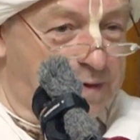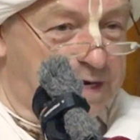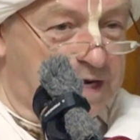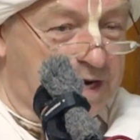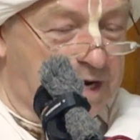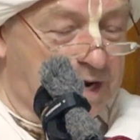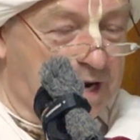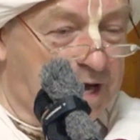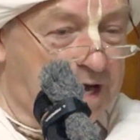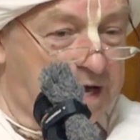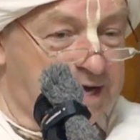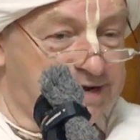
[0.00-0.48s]

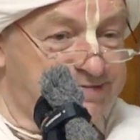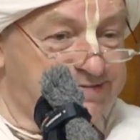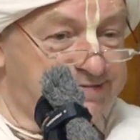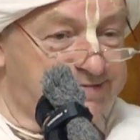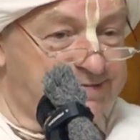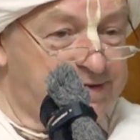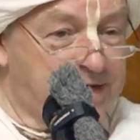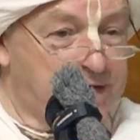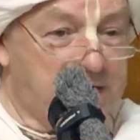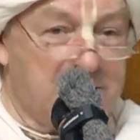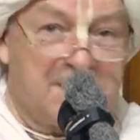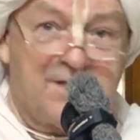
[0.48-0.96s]
in
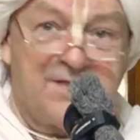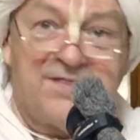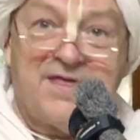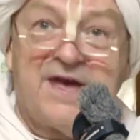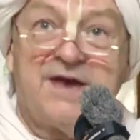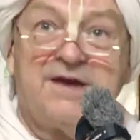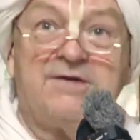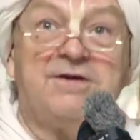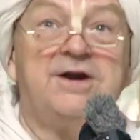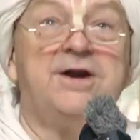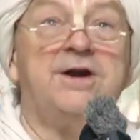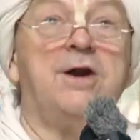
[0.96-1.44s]
life,
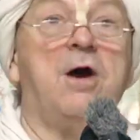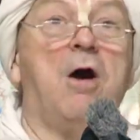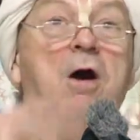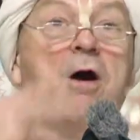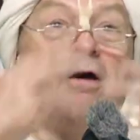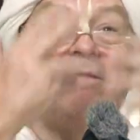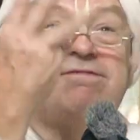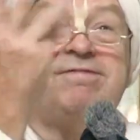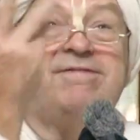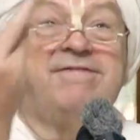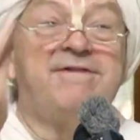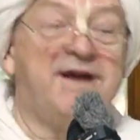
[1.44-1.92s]
they're an
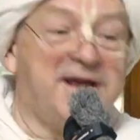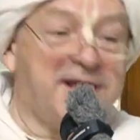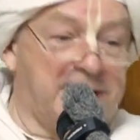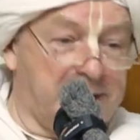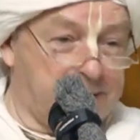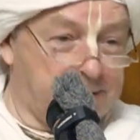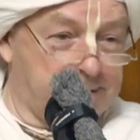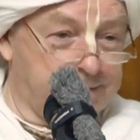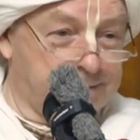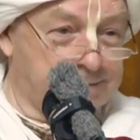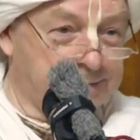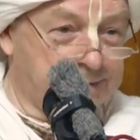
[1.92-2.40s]
offering.
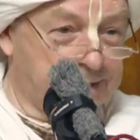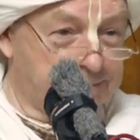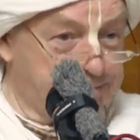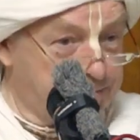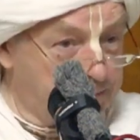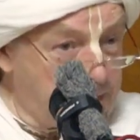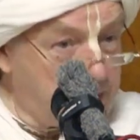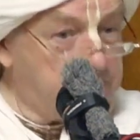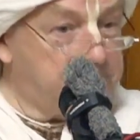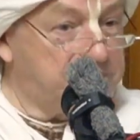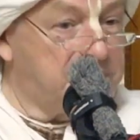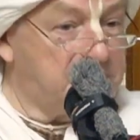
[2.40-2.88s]

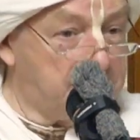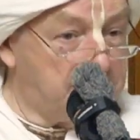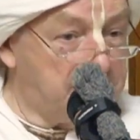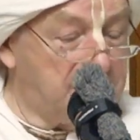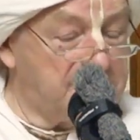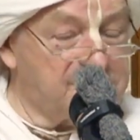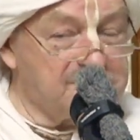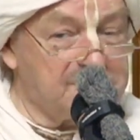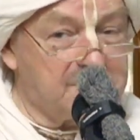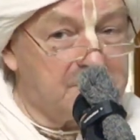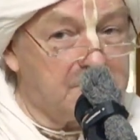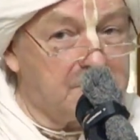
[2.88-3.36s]
Mam
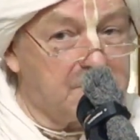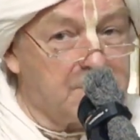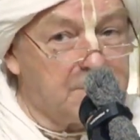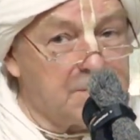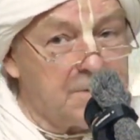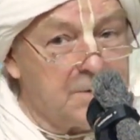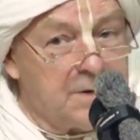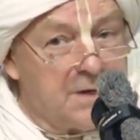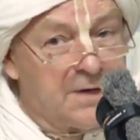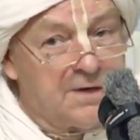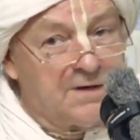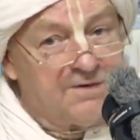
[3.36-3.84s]

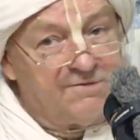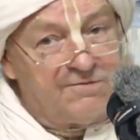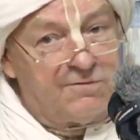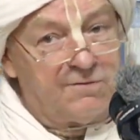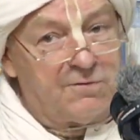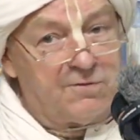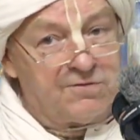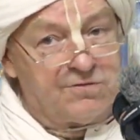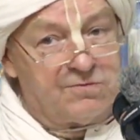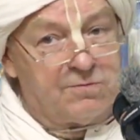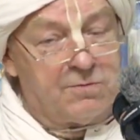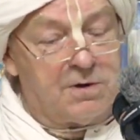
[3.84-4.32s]
namaskuru,
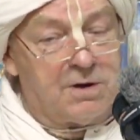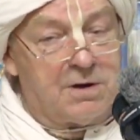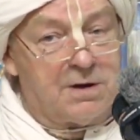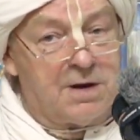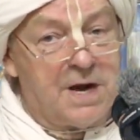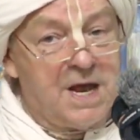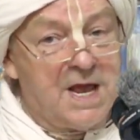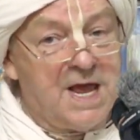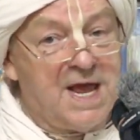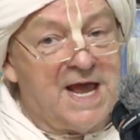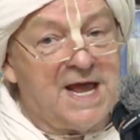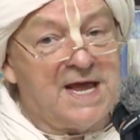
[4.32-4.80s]
fourth one,
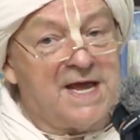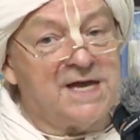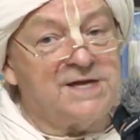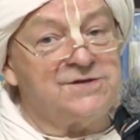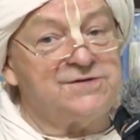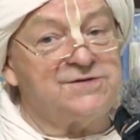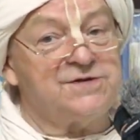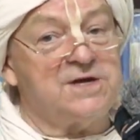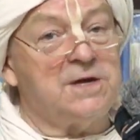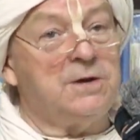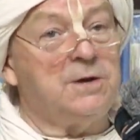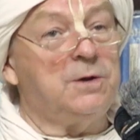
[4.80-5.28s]

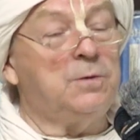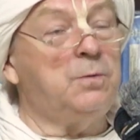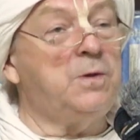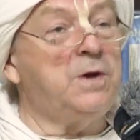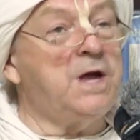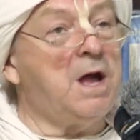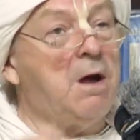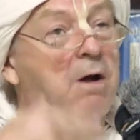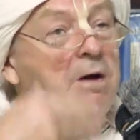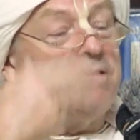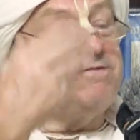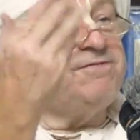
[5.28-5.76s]
is
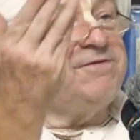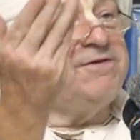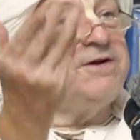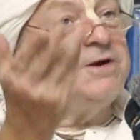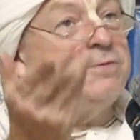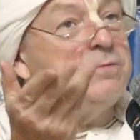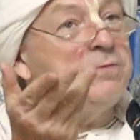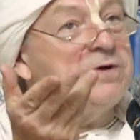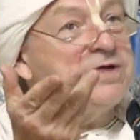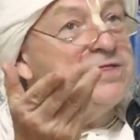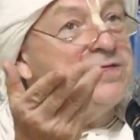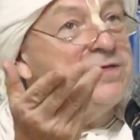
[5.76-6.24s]
we offer
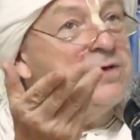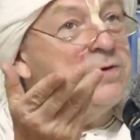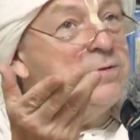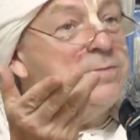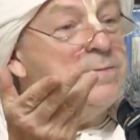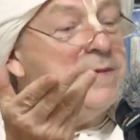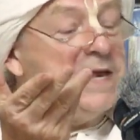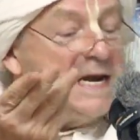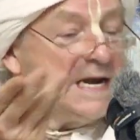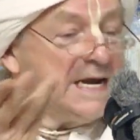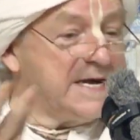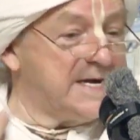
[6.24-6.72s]
it with
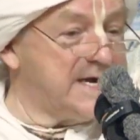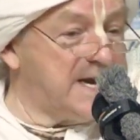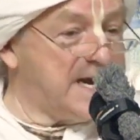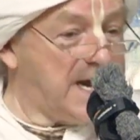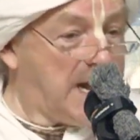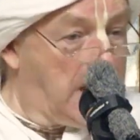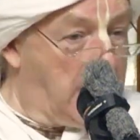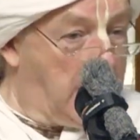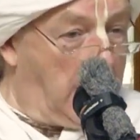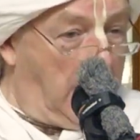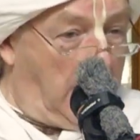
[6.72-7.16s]
humility.